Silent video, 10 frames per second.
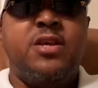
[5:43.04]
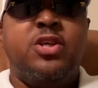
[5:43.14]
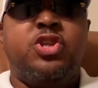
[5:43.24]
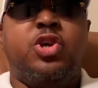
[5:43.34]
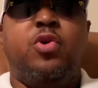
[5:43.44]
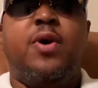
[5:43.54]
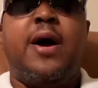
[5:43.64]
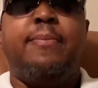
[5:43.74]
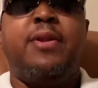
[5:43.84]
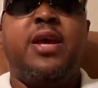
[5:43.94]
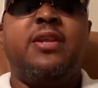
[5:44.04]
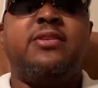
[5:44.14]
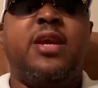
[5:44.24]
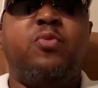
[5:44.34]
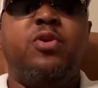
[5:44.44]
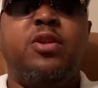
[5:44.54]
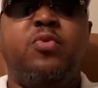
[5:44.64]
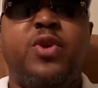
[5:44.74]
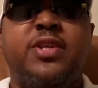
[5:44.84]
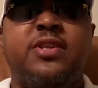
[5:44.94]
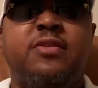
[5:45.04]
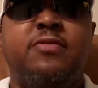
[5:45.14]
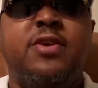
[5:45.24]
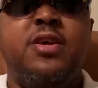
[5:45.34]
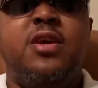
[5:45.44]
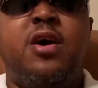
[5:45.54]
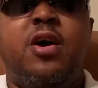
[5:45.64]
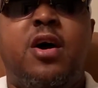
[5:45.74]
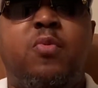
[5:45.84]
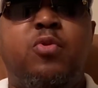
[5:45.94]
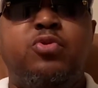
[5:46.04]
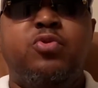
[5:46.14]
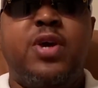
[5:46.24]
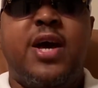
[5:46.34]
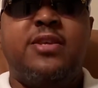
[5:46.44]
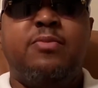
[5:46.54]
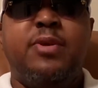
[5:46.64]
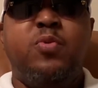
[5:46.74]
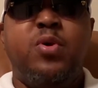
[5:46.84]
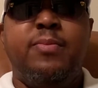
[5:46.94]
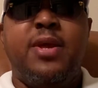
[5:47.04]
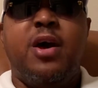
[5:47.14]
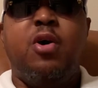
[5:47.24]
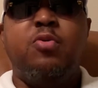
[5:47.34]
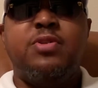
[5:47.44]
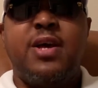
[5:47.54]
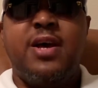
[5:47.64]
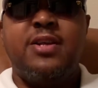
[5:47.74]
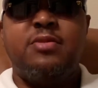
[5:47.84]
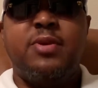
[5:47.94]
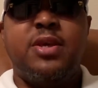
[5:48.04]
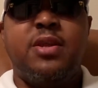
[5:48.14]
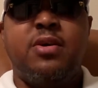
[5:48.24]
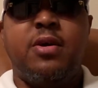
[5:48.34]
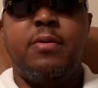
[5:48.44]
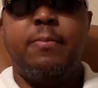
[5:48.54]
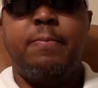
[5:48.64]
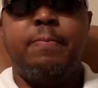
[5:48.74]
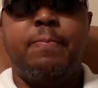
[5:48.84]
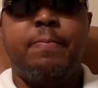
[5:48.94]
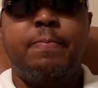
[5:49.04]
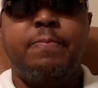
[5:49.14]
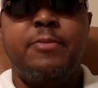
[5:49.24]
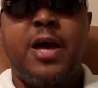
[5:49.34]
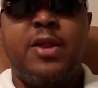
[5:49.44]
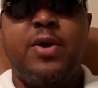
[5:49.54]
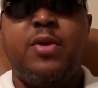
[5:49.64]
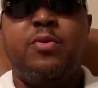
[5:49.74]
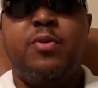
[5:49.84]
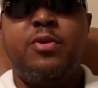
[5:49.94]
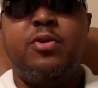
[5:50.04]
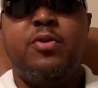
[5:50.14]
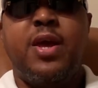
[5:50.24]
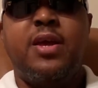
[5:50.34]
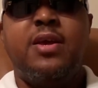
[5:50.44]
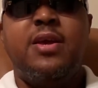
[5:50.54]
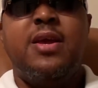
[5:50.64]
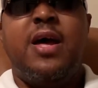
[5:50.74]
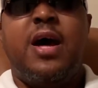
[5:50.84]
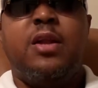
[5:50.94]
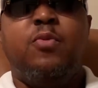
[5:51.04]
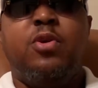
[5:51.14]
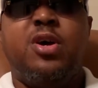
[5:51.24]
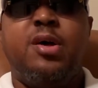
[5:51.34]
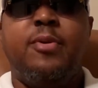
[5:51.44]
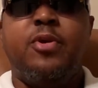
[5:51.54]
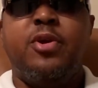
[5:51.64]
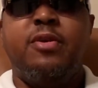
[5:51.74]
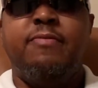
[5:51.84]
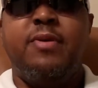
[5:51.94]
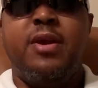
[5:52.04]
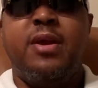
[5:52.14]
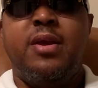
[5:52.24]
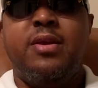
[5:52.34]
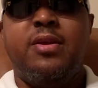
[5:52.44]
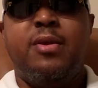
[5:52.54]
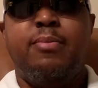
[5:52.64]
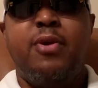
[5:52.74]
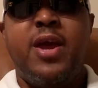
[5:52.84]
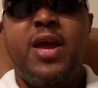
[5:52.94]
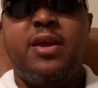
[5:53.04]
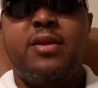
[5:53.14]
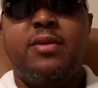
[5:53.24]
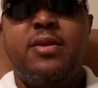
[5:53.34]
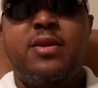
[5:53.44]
So I plan to stay real aggressive. I want you guys to be with me at all times, man. I don't want to come on here and brag and